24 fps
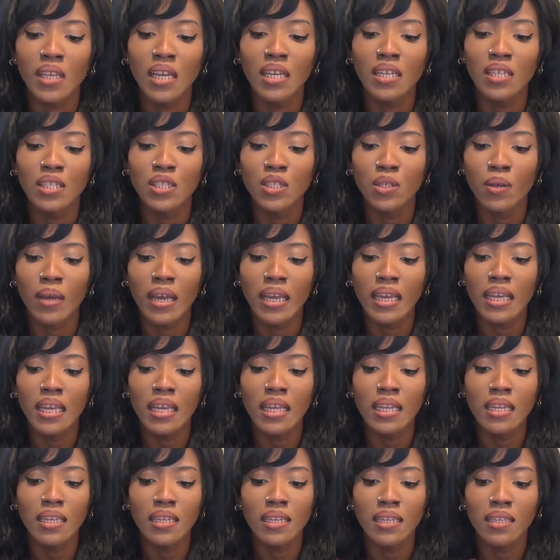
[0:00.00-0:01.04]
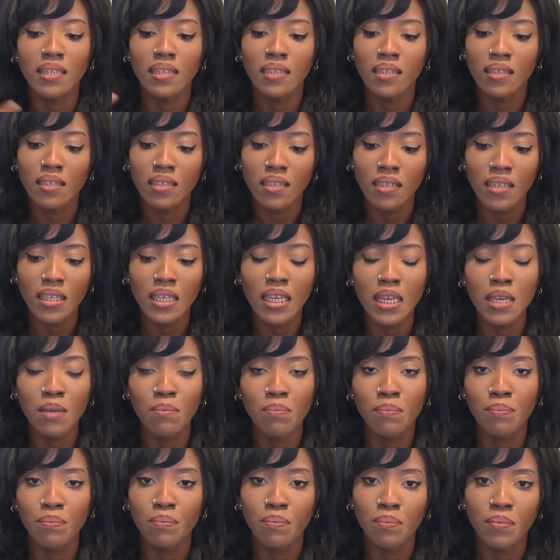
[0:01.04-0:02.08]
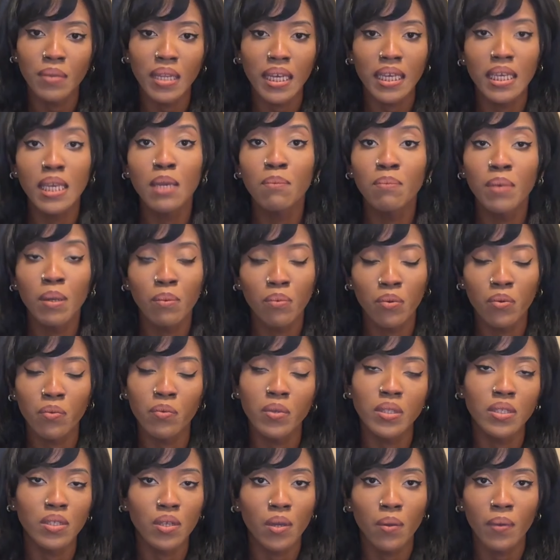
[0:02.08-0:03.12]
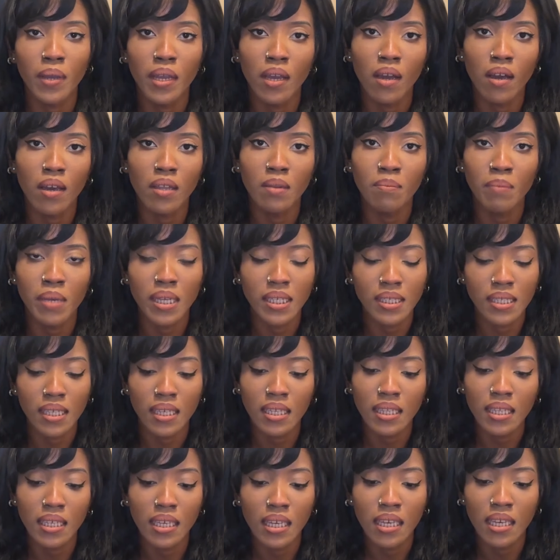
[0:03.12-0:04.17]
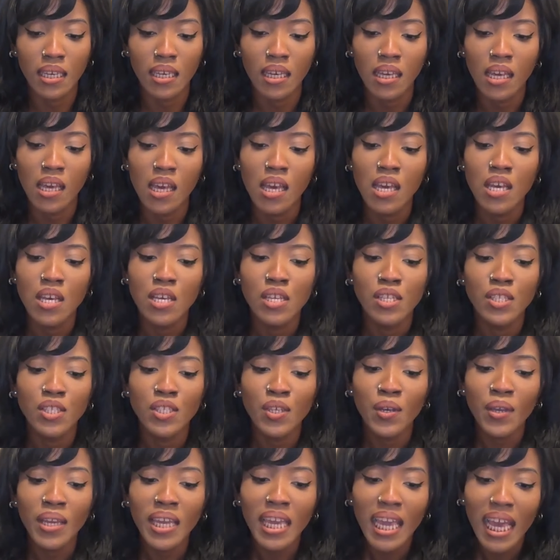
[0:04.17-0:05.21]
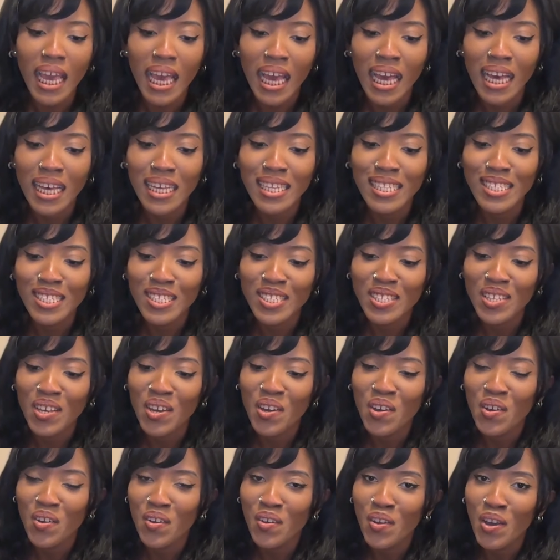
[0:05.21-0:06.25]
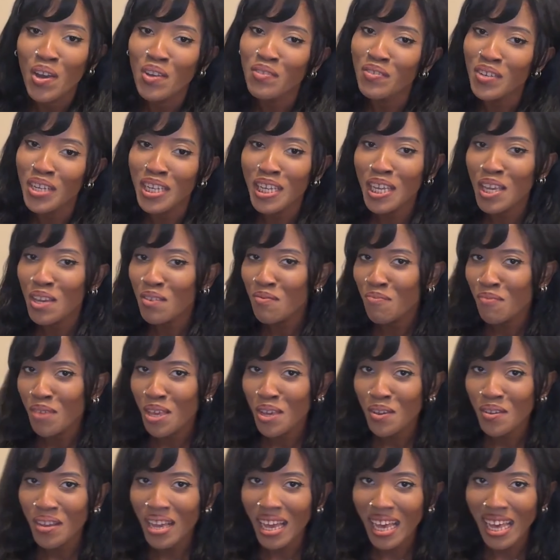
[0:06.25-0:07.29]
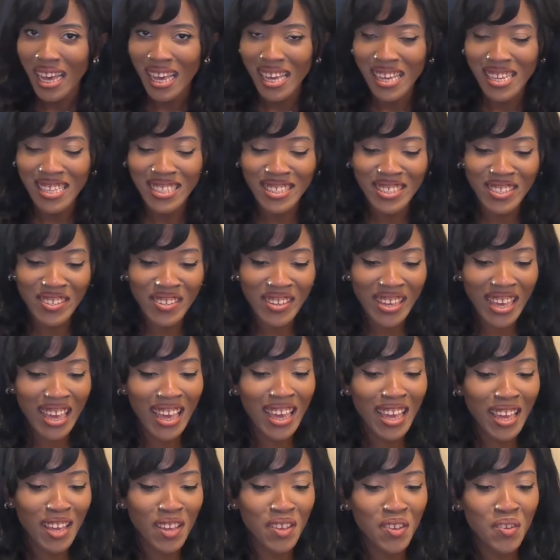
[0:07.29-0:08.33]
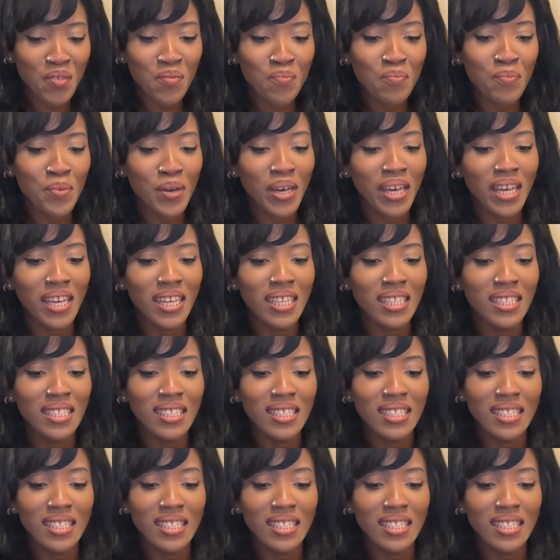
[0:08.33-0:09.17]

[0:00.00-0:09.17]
So I can keep up with what's going on, basically. So yeah, so forgive me, you guys, okay? But